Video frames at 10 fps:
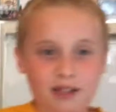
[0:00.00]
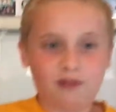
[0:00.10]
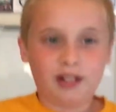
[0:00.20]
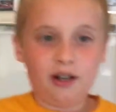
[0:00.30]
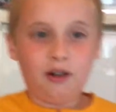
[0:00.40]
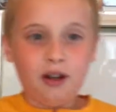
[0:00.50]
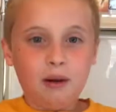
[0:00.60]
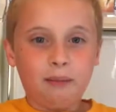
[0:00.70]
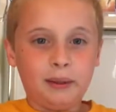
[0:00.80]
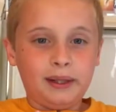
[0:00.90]
this video,
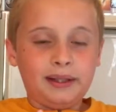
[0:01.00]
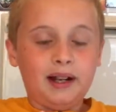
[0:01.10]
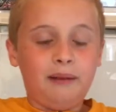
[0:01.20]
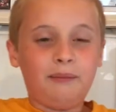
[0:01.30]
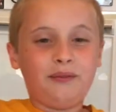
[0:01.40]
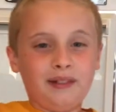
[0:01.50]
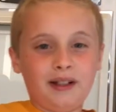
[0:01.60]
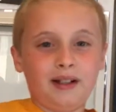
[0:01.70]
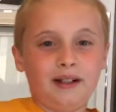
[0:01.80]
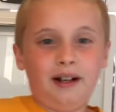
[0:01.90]
please um
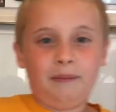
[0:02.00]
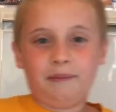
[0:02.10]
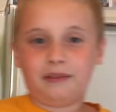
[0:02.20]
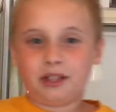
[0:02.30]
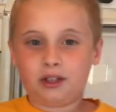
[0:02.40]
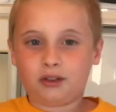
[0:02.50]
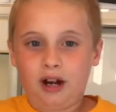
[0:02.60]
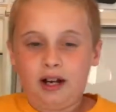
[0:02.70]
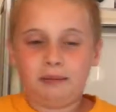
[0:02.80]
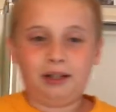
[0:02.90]
um,
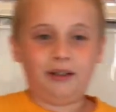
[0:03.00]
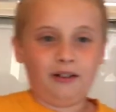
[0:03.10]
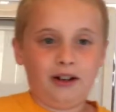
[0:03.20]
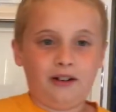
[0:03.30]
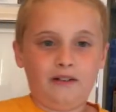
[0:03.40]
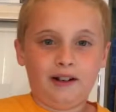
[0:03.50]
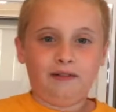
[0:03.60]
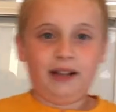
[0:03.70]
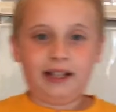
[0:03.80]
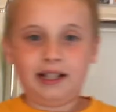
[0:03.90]
subscribe me or,
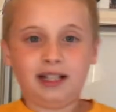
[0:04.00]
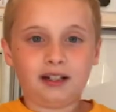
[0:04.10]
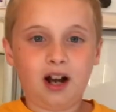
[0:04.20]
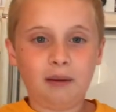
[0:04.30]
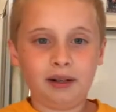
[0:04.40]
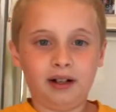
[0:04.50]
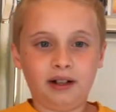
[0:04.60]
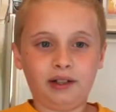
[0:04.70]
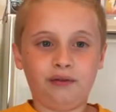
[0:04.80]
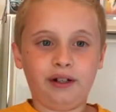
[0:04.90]
or like just comment
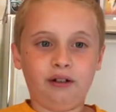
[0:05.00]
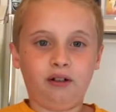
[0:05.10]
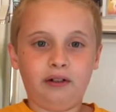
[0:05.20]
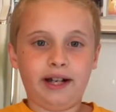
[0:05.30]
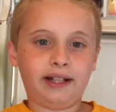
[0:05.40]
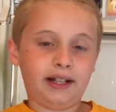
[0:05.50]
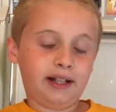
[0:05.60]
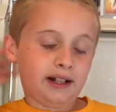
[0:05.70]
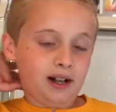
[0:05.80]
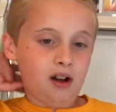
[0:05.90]
on this video, like
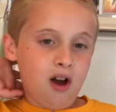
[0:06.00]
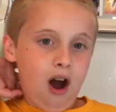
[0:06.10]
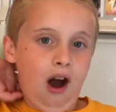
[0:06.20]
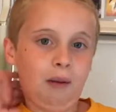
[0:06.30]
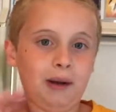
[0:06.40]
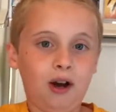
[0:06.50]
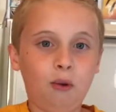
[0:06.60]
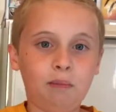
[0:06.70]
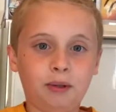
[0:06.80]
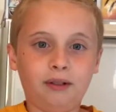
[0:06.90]
it. Um, I
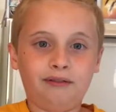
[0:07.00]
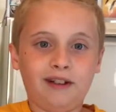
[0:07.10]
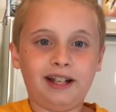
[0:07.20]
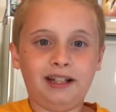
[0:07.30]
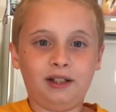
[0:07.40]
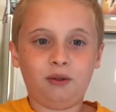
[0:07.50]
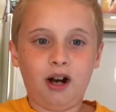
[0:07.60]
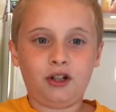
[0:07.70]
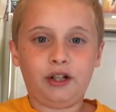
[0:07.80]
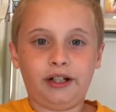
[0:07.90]
hope Frankie's
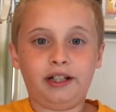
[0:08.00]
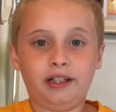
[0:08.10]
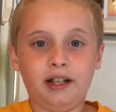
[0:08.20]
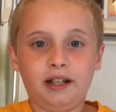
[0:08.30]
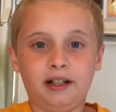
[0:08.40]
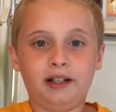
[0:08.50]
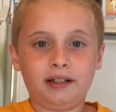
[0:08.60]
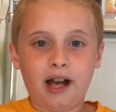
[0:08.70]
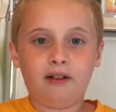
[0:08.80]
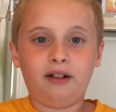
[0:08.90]
watching this
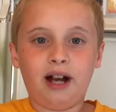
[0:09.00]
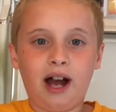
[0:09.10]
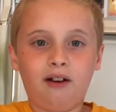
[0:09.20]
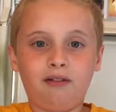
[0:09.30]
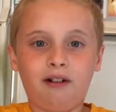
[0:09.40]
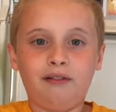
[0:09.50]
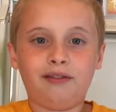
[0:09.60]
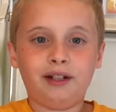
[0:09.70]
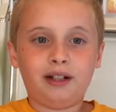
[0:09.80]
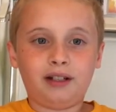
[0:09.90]
because I'll, I'll love
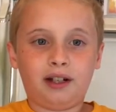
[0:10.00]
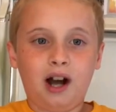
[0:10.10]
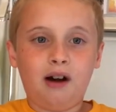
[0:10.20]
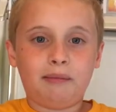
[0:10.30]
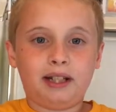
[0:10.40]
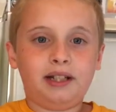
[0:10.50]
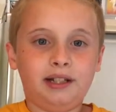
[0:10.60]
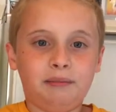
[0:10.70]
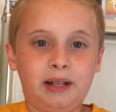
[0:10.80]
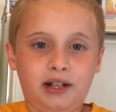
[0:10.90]
the comment
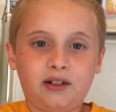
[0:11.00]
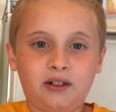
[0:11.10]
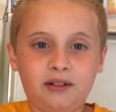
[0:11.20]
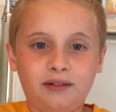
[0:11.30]
he makes.